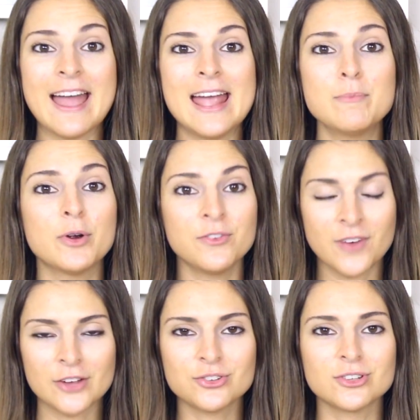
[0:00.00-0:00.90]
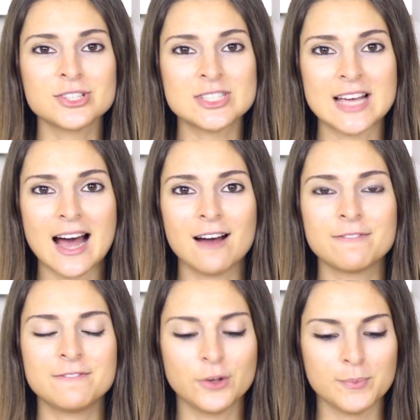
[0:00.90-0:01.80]
a professional staff
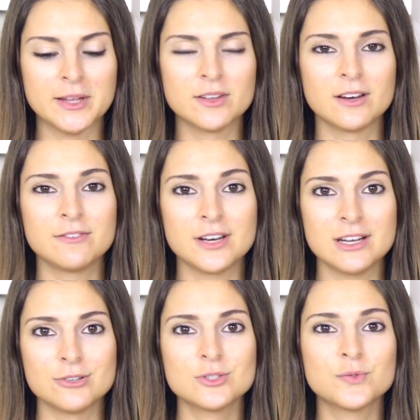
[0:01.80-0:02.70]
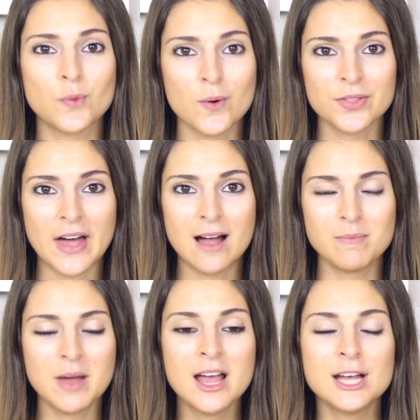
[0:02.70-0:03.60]
filming their videos for
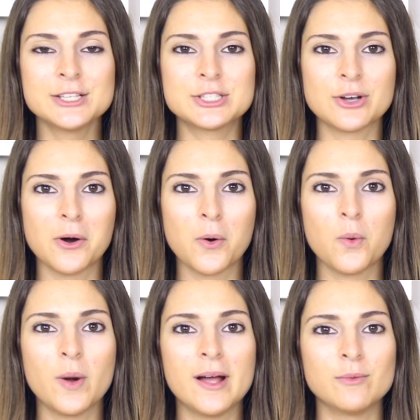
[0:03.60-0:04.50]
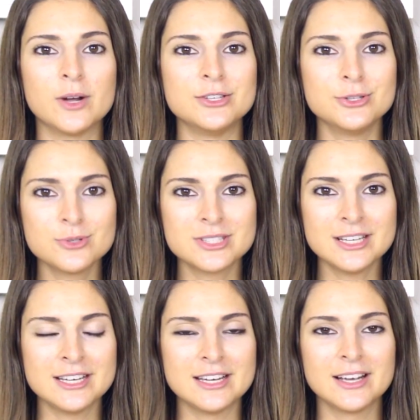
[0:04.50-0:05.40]
them. So when you
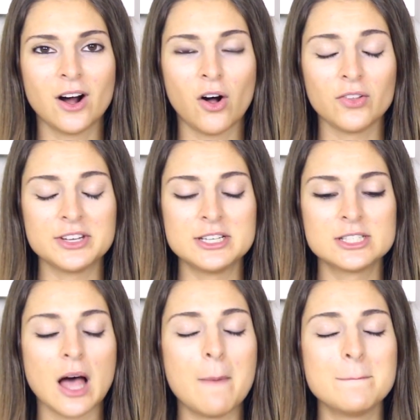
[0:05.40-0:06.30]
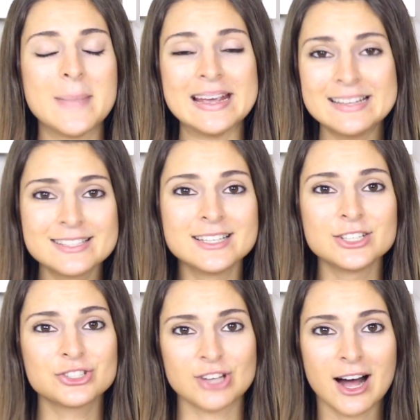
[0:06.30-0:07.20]
see all these amazing
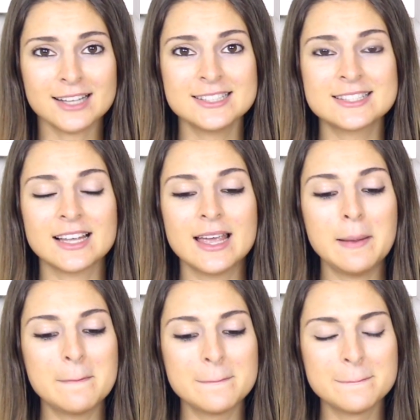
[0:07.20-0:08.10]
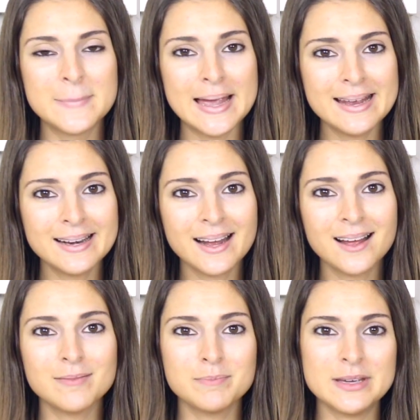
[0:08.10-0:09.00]
shots, it may
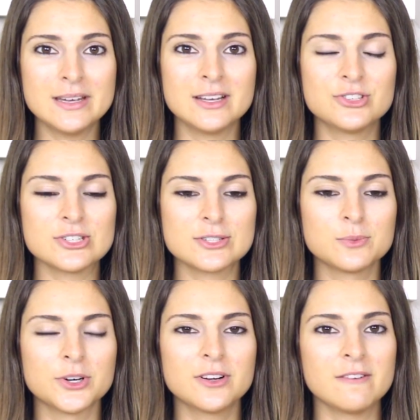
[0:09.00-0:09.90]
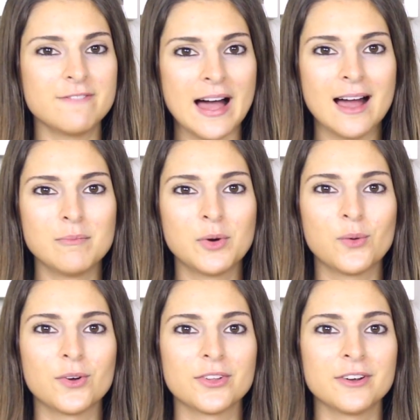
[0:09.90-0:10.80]
not be just the work of them
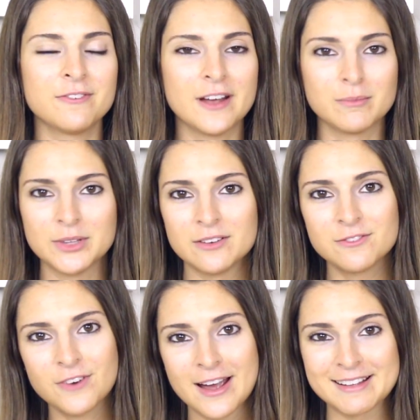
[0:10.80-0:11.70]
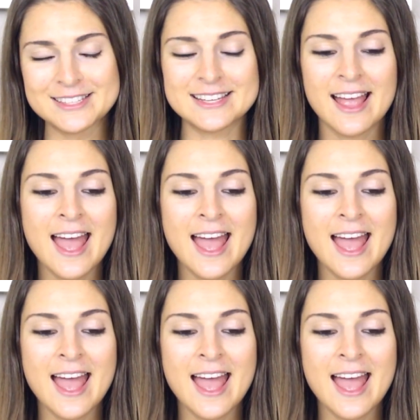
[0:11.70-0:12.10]
or their family and friends.